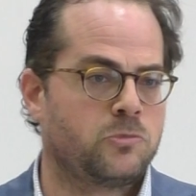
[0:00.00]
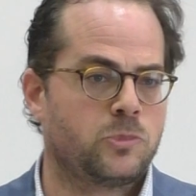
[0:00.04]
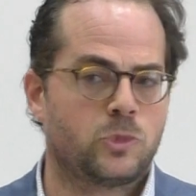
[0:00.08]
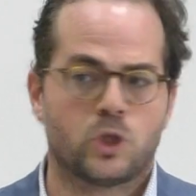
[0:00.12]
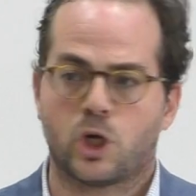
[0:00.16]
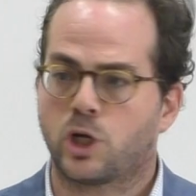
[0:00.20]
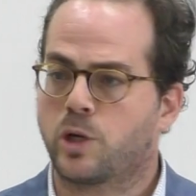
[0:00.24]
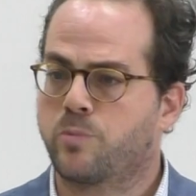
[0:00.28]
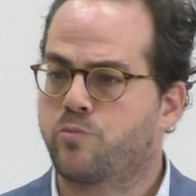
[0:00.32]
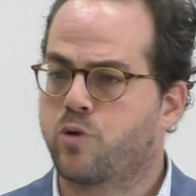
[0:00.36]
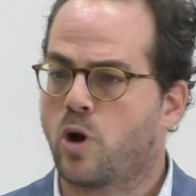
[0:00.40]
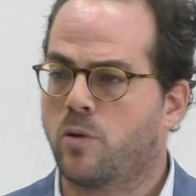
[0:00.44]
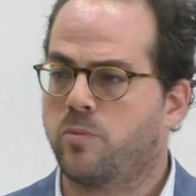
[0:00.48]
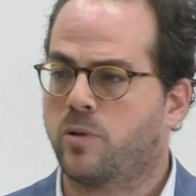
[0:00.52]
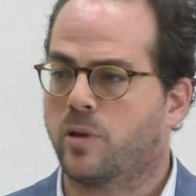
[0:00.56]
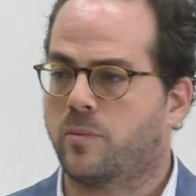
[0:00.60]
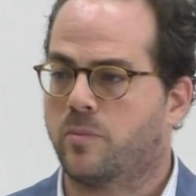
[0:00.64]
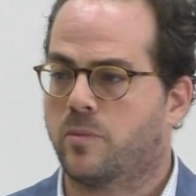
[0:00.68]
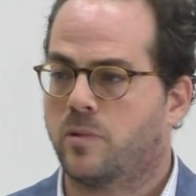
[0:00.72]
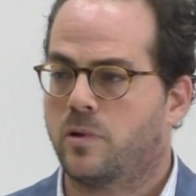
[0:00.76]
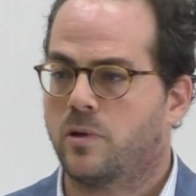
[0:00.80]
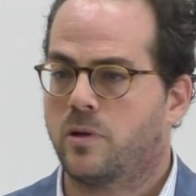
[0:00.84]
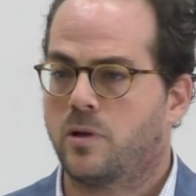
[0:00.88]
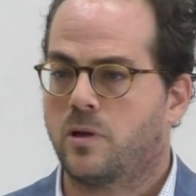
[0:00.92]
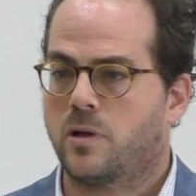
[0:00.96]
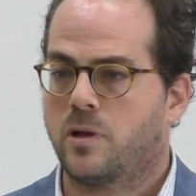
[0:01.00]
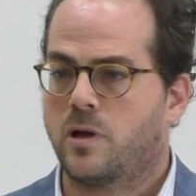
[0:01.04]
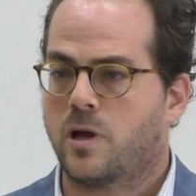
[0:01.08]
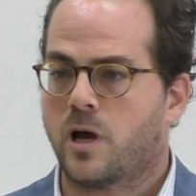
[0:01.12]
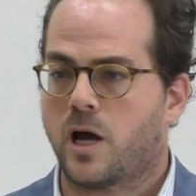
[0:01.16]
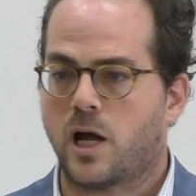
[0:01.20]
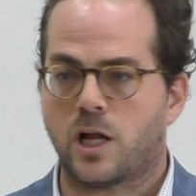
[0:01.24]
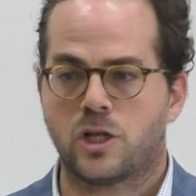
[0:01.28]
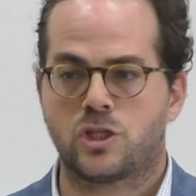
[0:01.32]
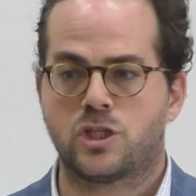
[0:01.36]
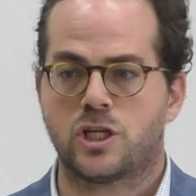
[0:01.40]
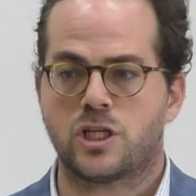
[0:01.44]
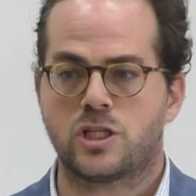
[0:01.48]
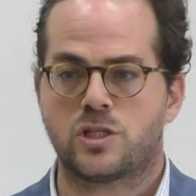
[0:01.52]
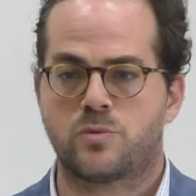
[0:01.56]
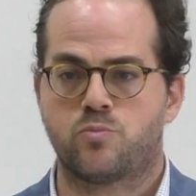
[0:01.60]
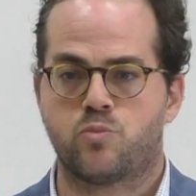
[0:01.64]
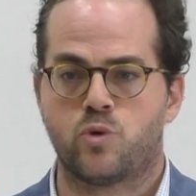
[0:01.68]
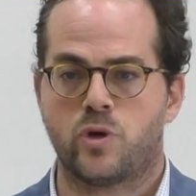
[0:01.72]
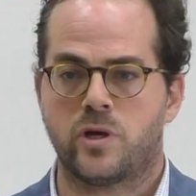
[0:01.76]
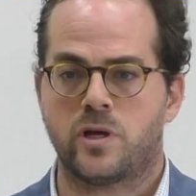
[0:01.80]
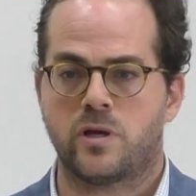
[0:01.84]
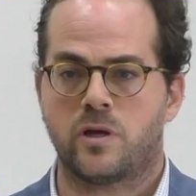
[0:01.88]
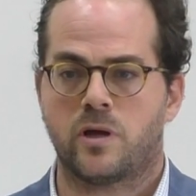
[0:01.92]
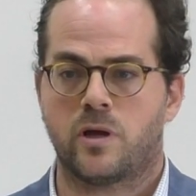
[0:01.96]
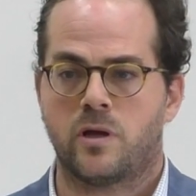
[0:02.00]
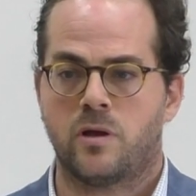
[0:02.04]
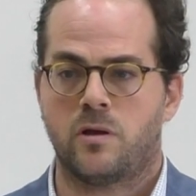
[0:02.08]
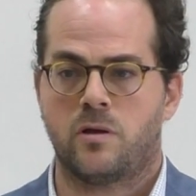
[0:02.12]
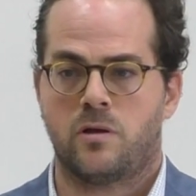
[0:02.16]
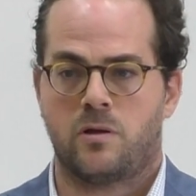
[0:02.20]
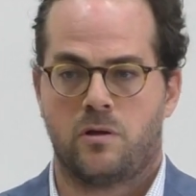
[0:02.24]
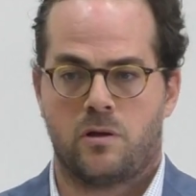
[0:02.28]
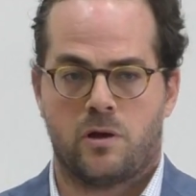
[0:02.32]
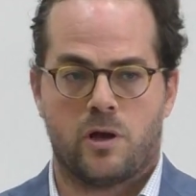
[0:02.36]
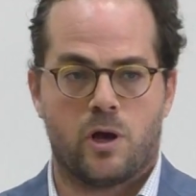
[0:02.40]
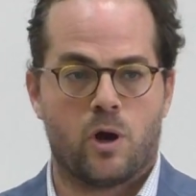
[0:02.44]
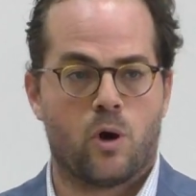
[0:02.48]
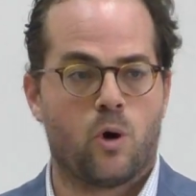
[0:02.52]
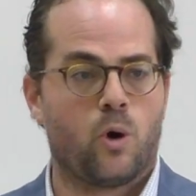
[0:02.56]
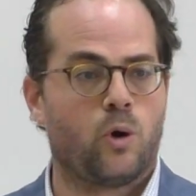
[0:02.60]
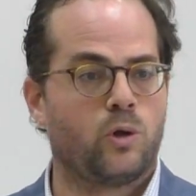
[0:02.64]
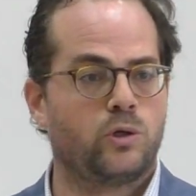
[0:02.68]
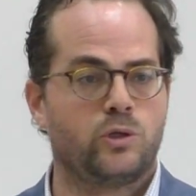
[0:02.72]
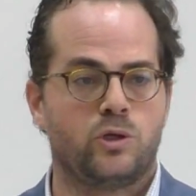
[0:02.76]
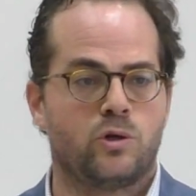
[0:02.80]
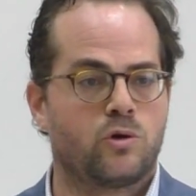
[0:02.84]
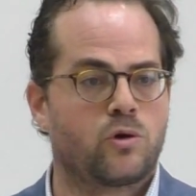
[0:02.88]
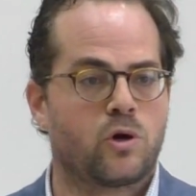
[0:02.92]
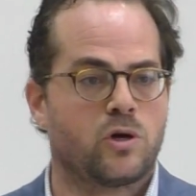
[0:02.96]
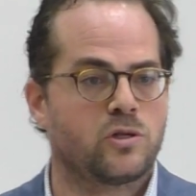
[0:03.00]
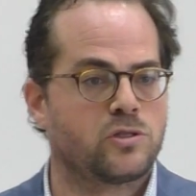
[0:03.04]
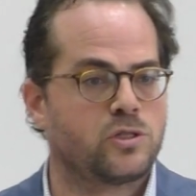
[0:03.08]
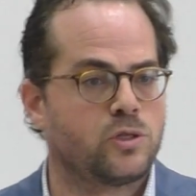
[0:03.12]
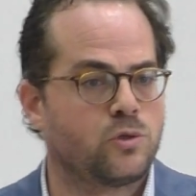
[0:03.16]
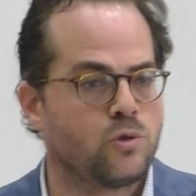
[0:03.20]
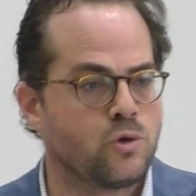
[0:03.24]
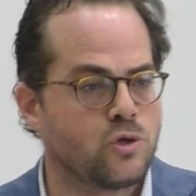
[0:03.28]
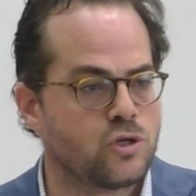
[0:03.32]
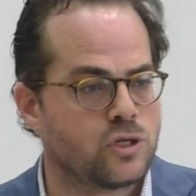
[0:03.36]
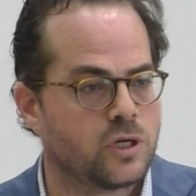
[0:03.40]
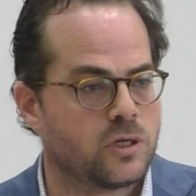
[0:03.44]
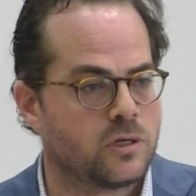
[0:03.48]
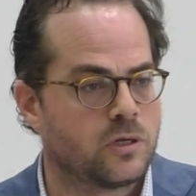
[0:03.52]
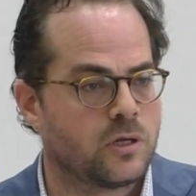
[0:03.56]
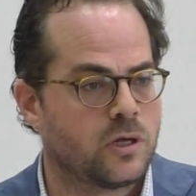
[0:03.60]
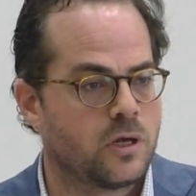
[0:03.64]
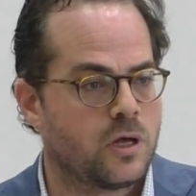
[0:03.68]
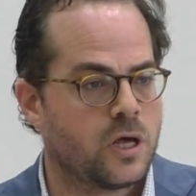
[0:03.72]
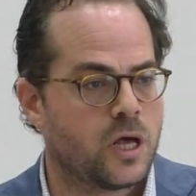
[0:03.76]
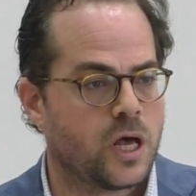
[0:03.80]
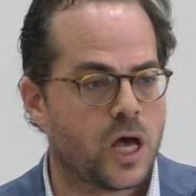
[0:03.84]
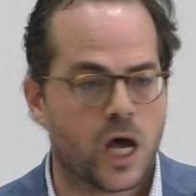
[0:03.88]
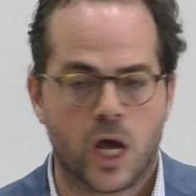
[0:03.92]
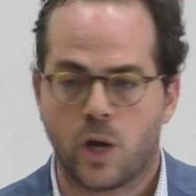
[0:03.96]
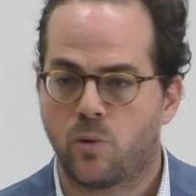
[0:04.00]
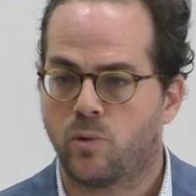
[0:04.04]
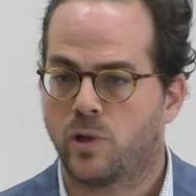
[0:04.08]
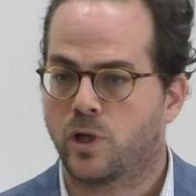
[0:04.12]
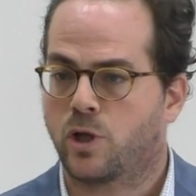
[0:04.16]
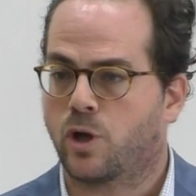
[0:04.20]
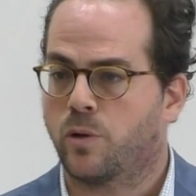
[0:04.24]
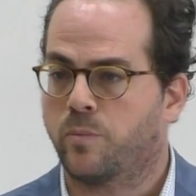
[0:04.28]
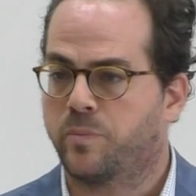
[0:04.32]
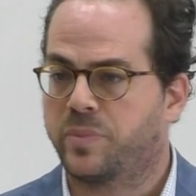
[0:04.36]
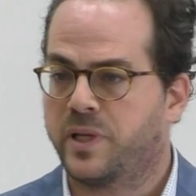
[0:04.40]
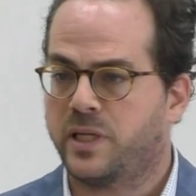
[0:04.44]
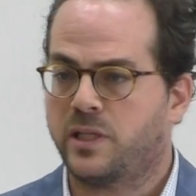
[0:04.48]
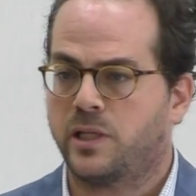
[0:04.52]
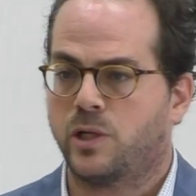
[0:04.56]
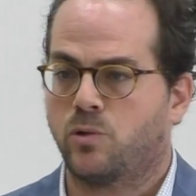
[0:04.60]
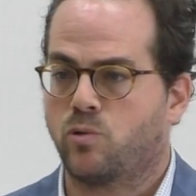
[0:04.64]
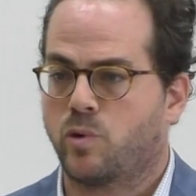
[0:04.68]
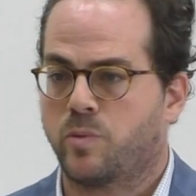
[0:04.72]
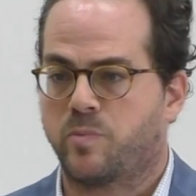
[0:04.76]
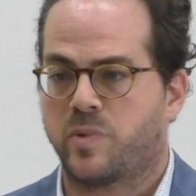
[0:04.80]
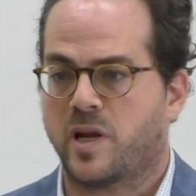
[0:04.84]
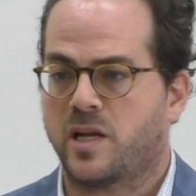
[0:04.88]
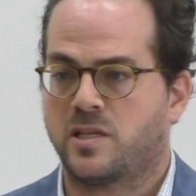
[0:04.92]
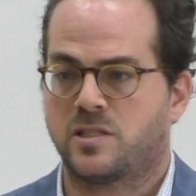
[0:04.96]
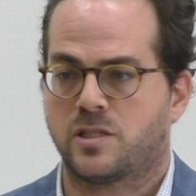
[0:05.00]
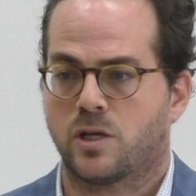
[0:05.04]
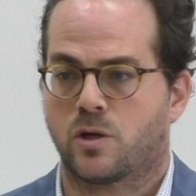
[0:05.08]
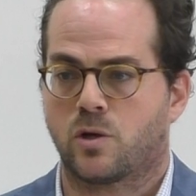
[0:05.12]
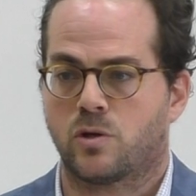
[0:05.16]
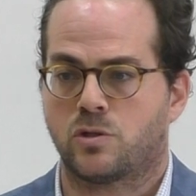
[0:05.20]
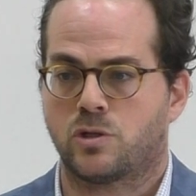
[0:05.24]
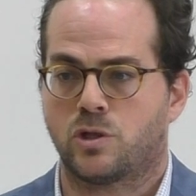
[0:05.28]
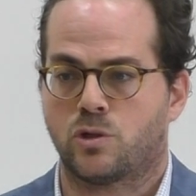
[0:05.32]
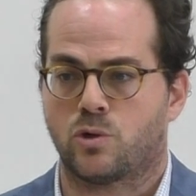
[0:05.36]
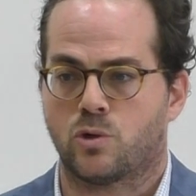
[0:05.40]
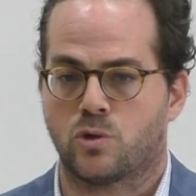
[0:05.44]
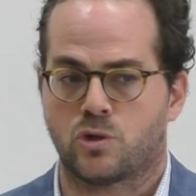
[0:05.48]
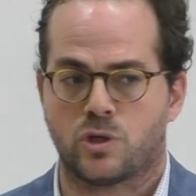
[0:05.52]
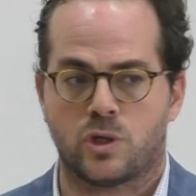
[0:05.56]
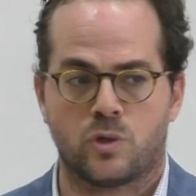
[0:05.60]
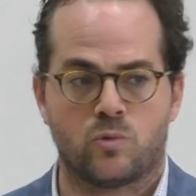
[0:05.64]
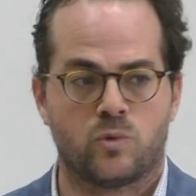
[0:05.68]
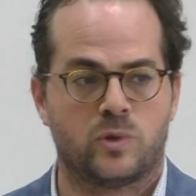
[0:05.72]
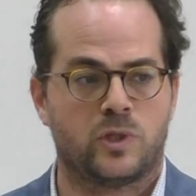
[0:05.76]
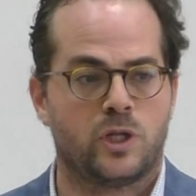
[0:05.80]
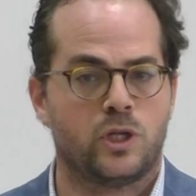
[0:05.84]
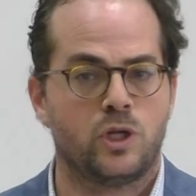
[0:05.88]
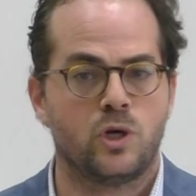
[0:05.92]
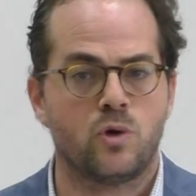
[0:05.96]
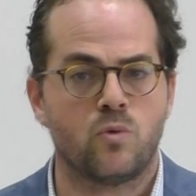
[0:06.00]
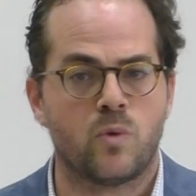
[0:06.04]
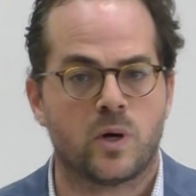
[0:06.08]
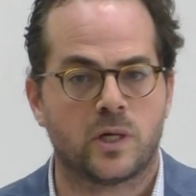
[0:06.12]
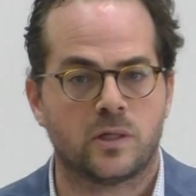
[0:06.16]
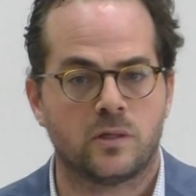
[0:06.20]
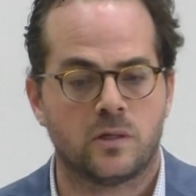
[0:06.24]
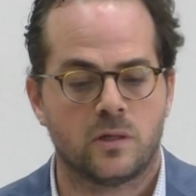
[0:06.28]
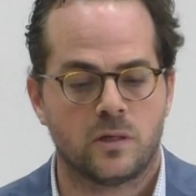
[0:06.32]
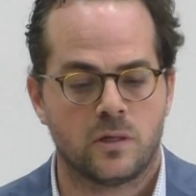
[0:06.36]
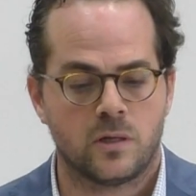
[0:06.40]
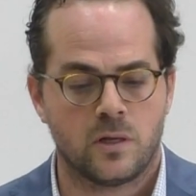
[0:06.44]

Not a problem. I'll just bring a whole new constitution. I will completely replace the constitution with a new one.